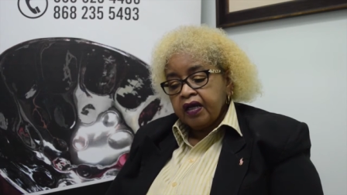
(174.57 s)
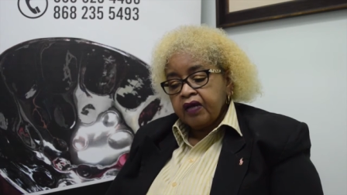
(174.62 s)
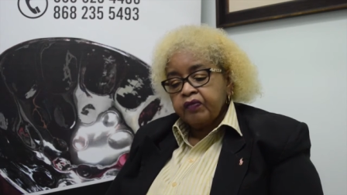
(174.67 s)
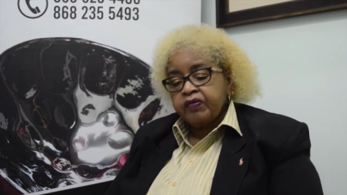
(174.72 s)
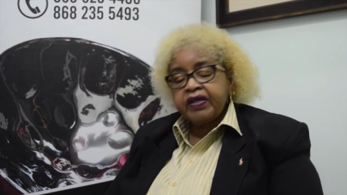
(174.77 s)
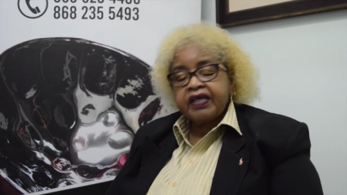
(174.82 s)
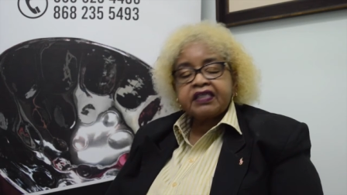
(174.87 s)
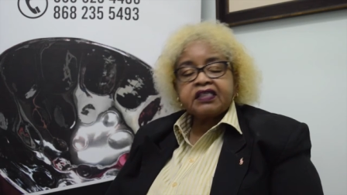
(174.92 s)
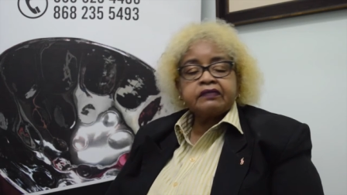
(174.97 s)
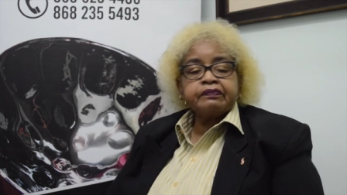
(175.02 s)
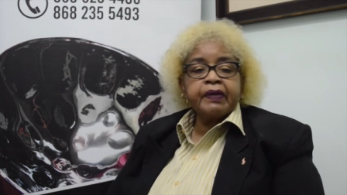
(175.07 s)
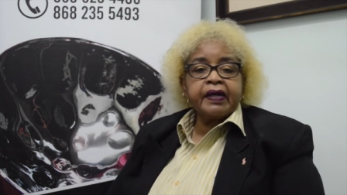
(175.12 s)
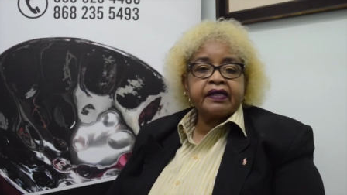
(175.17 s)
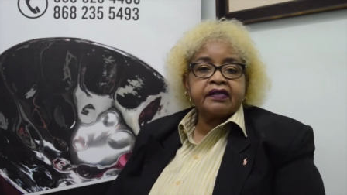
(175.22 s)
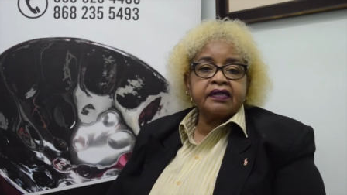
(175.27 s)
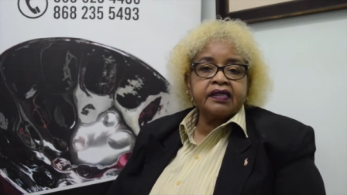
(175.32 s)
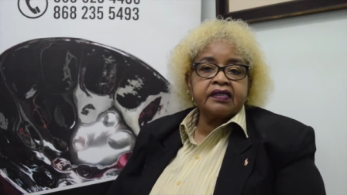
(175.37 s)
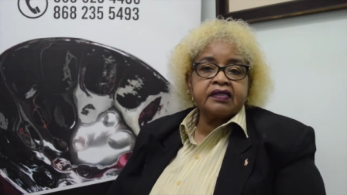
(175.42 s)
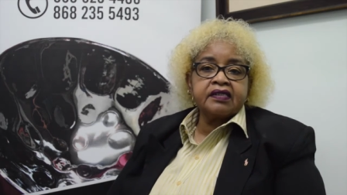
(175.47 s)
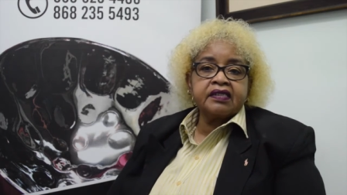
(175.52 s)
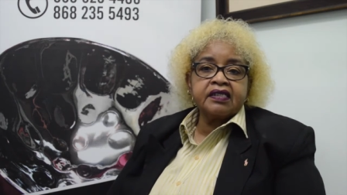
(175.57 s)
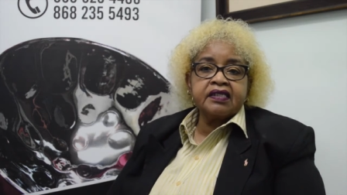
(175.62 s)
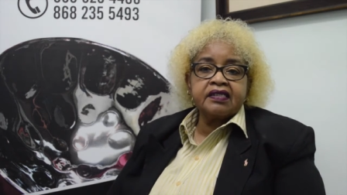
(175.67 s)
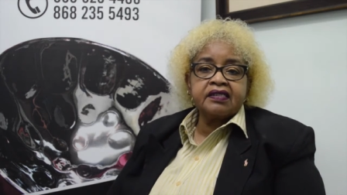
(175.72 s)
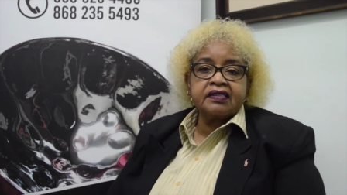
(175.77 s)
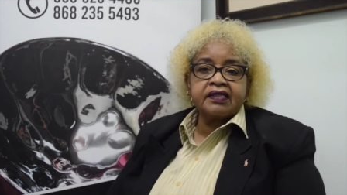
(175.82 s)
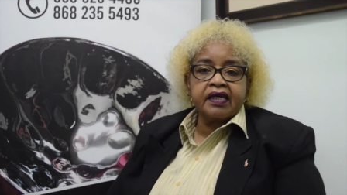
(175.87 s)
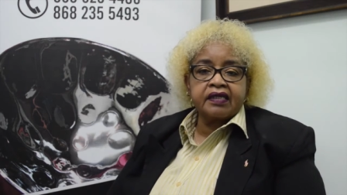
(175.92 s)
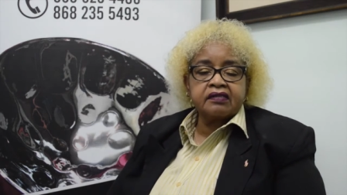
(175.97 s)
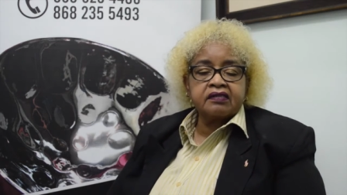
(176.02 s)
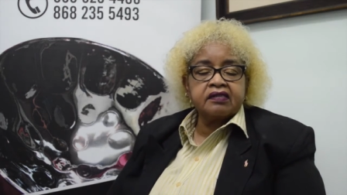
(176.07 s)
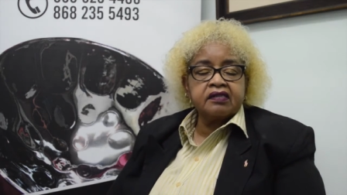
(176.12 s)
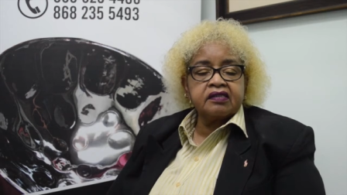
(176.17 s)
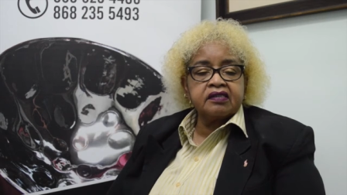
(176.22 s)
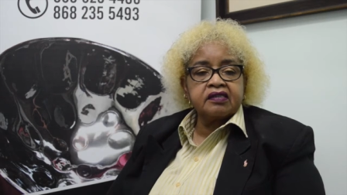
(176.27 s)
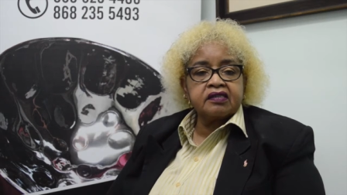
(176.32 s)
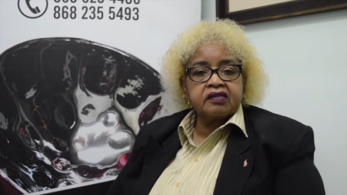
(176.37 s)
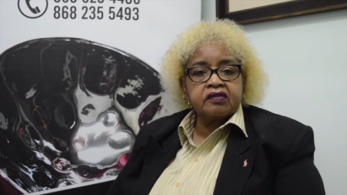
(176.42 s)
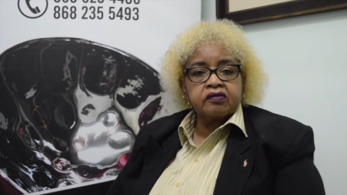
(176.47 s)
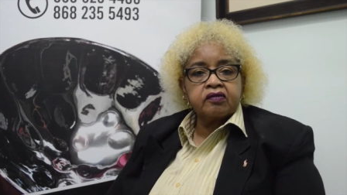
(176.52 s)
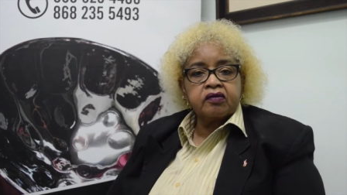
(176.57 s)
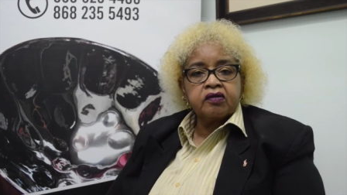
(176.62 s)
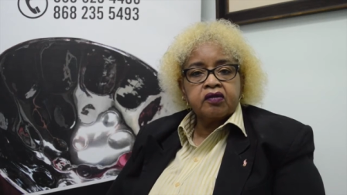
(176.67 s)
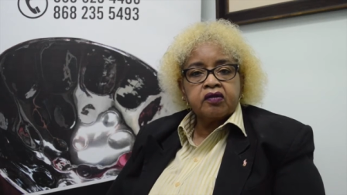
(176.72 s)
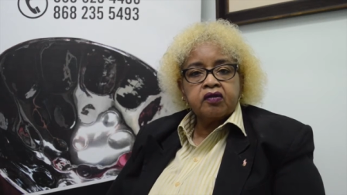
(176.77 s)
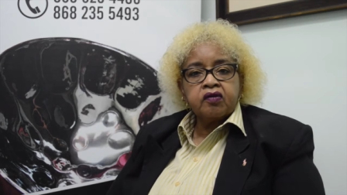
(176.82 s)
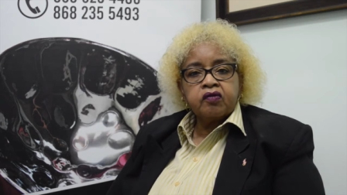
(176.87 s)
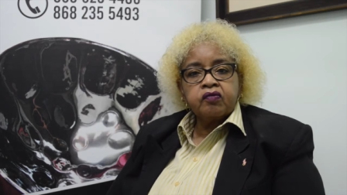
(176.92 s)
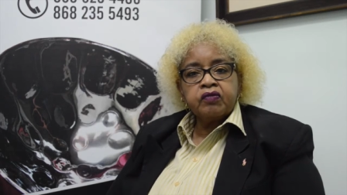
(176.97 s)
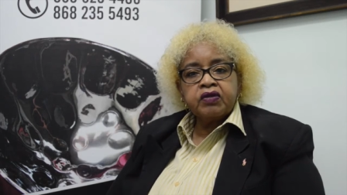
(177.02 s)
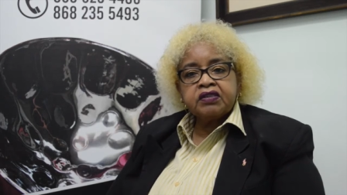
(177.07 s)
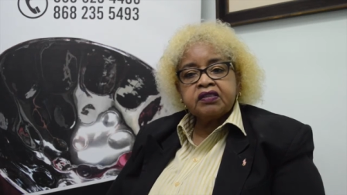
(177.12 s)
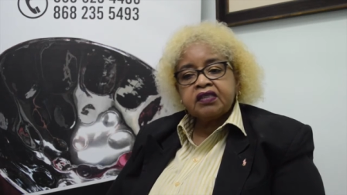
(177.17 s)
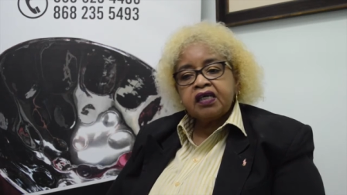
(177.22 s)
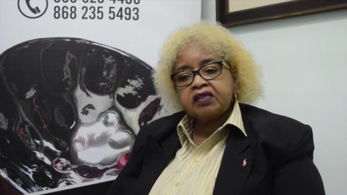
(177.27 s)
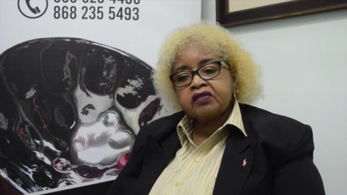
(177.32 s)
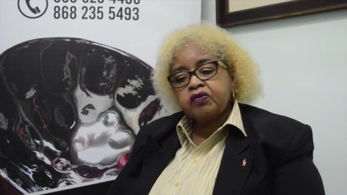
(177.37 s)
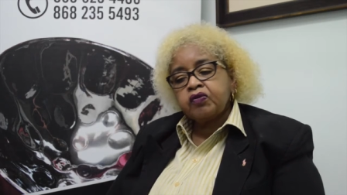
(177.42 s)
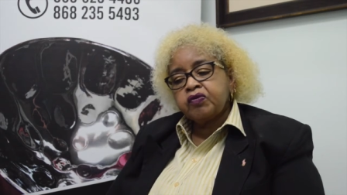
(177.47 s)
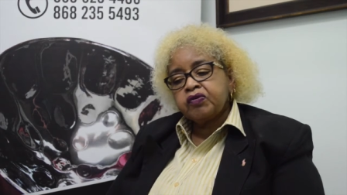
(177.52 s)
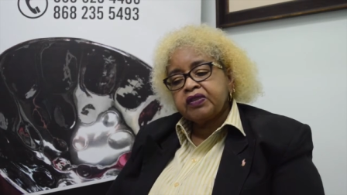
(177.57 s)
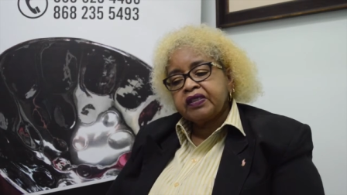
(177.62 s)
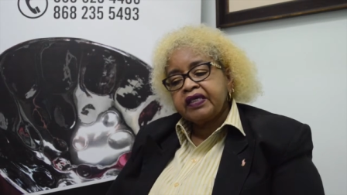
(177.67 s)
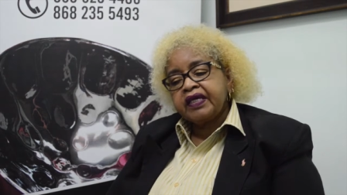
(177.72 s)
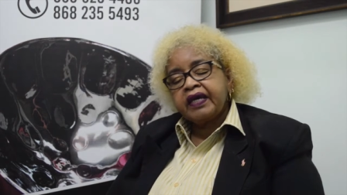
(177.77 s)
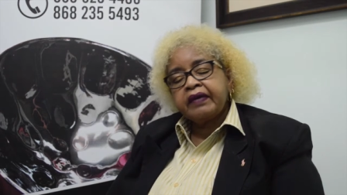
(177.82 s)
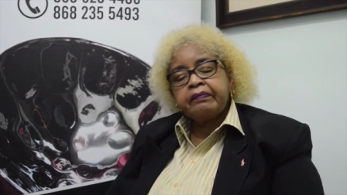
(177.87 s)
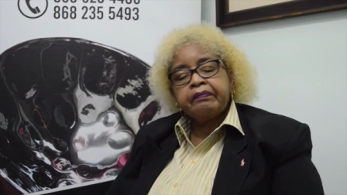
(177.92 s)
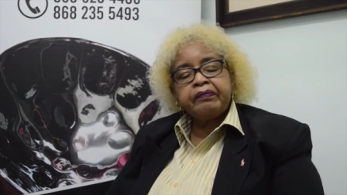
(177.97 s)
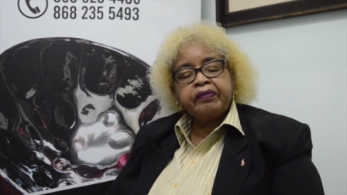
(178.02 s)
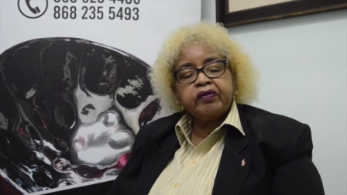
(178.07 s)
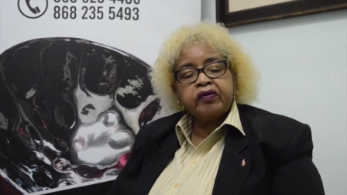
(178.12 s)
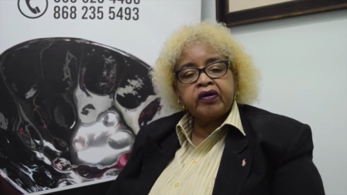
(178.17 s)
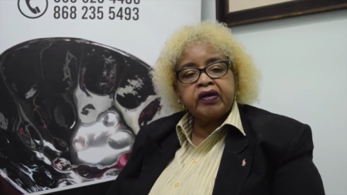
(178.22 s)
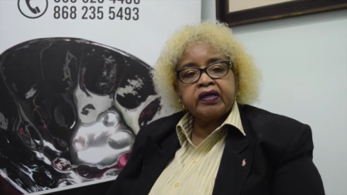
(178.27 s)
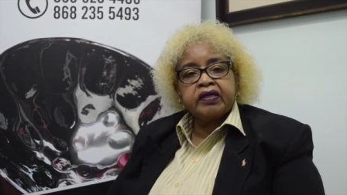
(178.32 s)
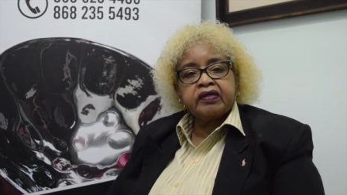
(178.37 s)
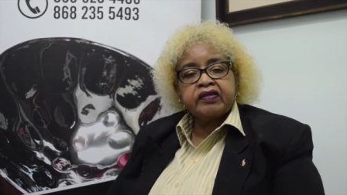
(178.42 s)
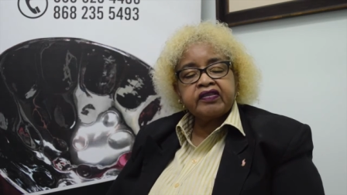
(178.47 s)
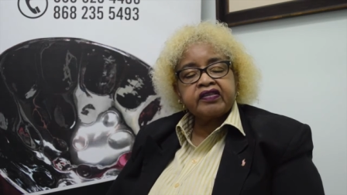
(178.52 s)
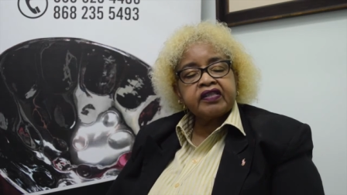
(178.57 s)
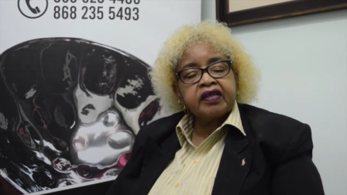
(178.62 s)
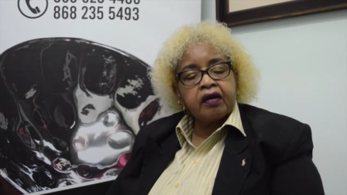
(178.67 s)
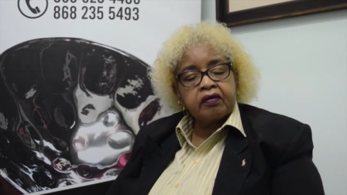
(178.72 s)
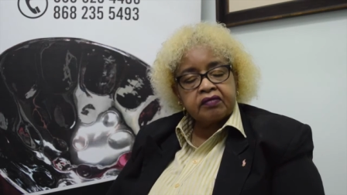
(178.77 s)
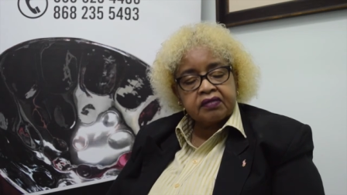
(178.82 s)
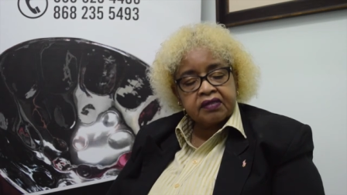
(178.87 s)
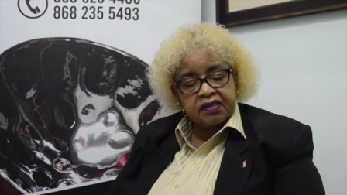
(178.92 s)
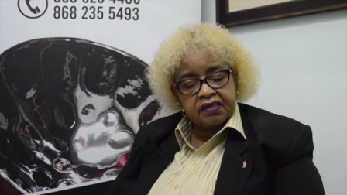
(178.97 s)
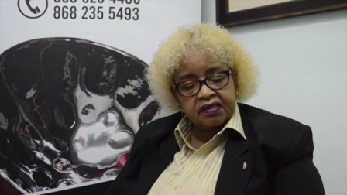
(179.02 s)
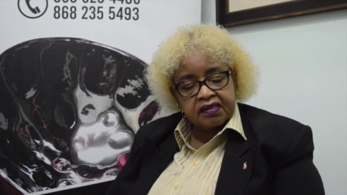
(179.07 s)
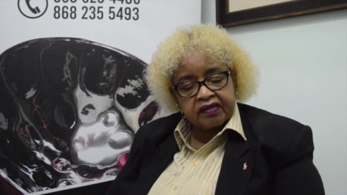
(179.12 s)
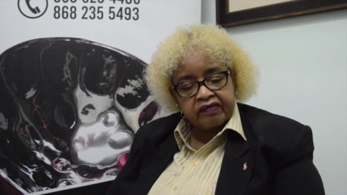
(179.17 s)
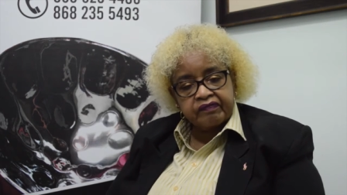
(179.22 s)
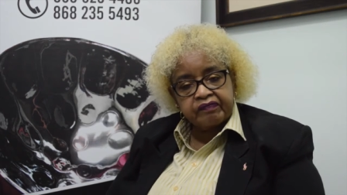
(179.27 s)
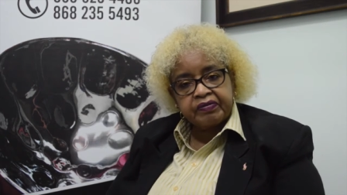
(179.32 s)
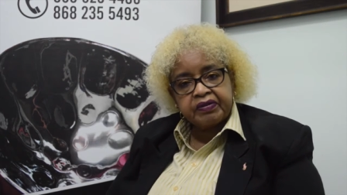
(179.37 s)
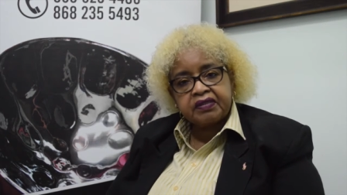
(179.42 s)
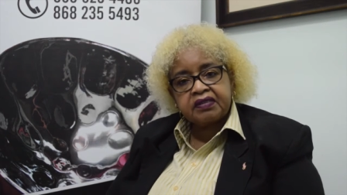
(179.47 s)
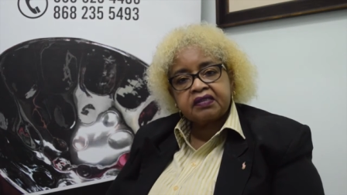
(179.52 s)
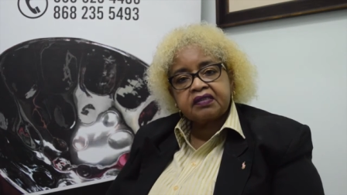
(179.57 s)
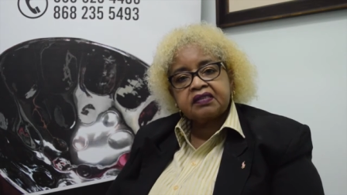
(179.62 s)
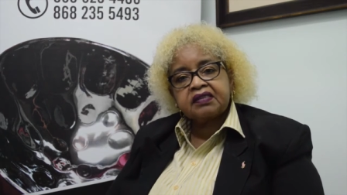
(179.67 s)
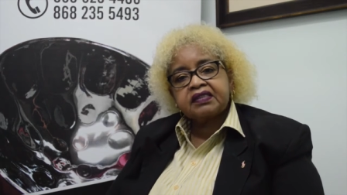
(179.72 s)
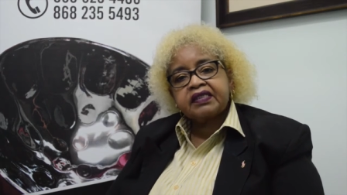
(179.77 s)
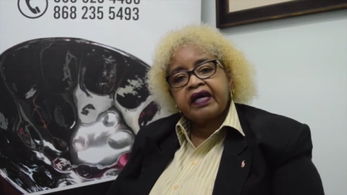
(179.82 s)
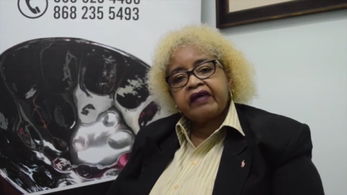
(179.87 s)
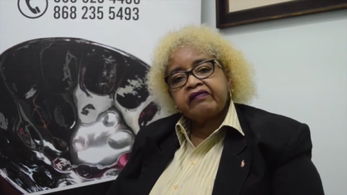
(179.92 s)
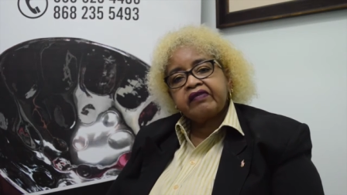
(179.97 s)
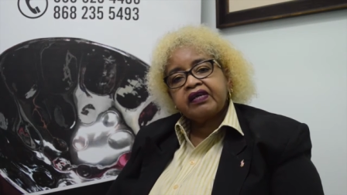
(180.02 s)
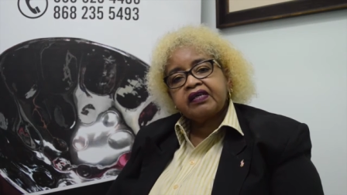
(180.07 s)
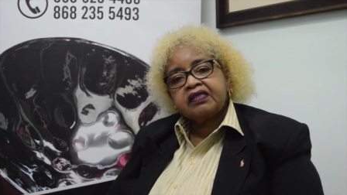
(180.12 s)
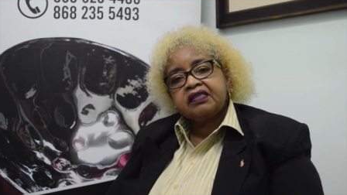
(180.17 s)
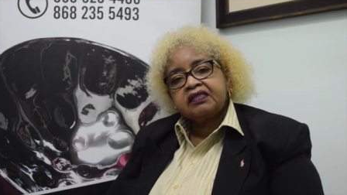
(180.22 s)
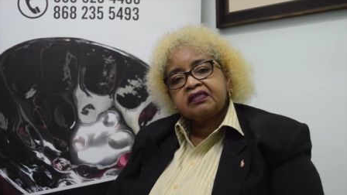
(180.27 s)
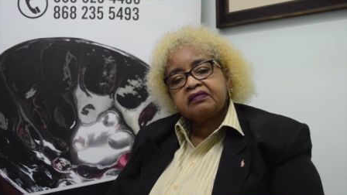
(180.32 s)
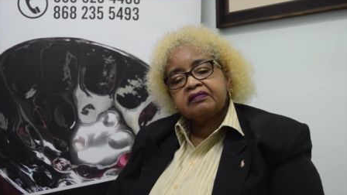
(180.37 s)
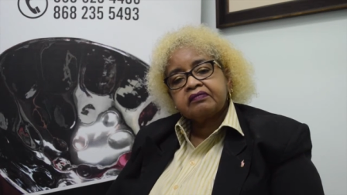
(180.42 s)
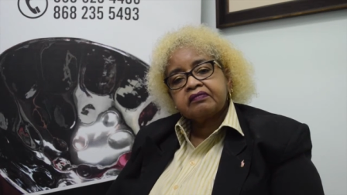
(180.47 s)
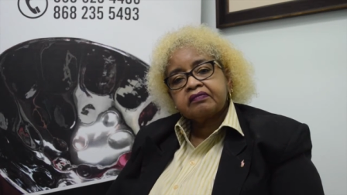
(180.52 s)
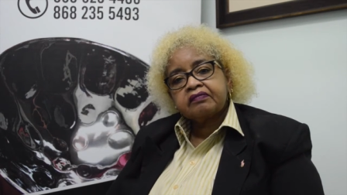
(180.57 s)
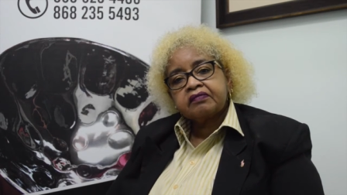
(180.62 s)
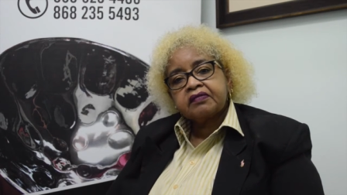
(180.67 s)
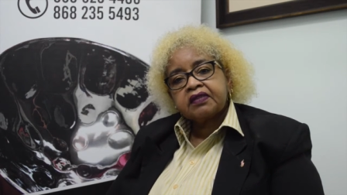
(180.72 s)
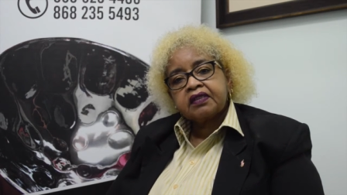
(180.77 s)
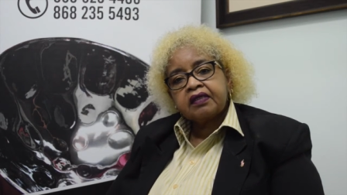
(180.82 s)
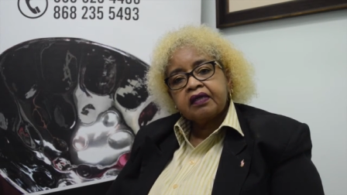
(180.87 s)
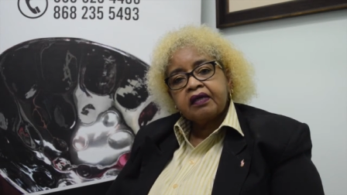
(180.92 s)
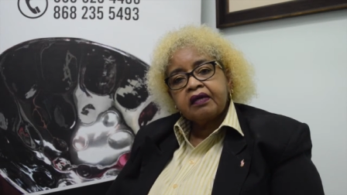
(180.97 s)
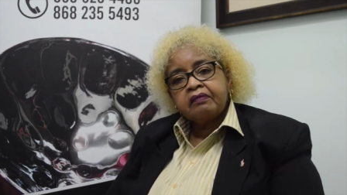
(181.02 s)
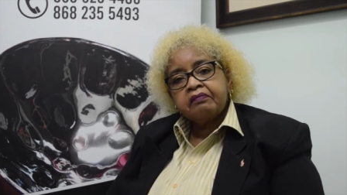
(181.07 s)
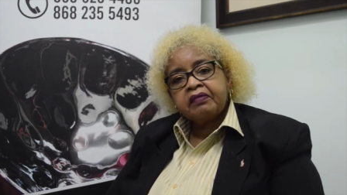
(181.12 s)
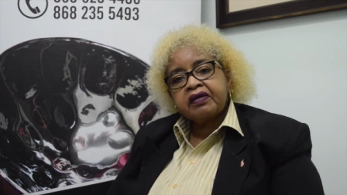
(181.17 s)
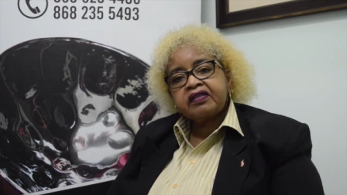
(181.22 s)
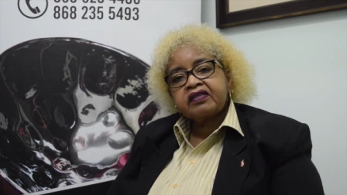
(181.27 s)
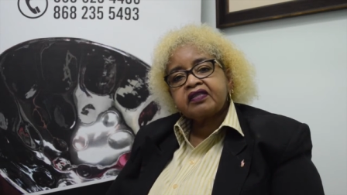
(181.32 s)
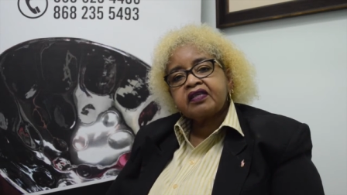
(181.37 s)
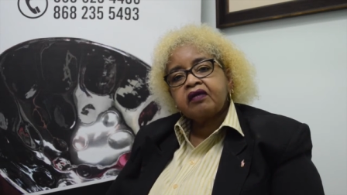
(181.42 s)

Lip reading: We expect that these sectors will not only employ thousands of persons directly, but